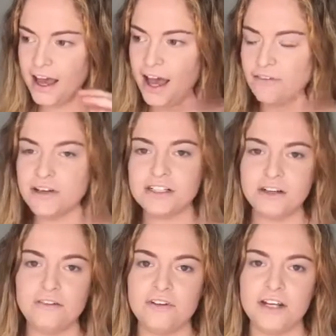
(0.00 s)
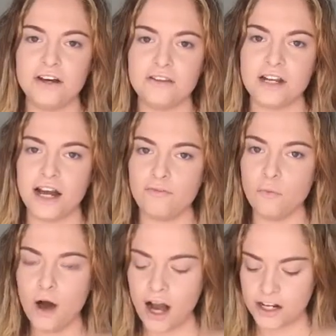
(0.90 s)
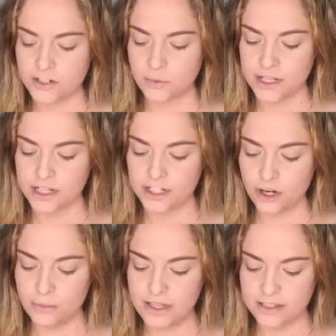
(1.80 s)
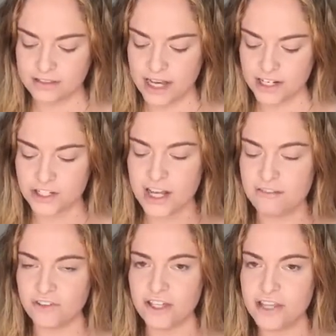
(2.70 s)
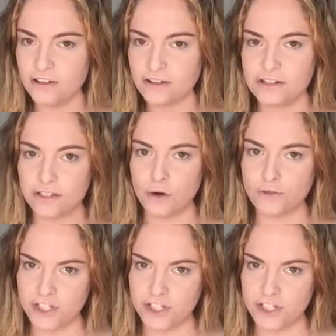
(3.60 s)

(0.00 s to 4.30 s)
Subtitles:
every single video that I've watched, when they show me these lashes, I feel like they look so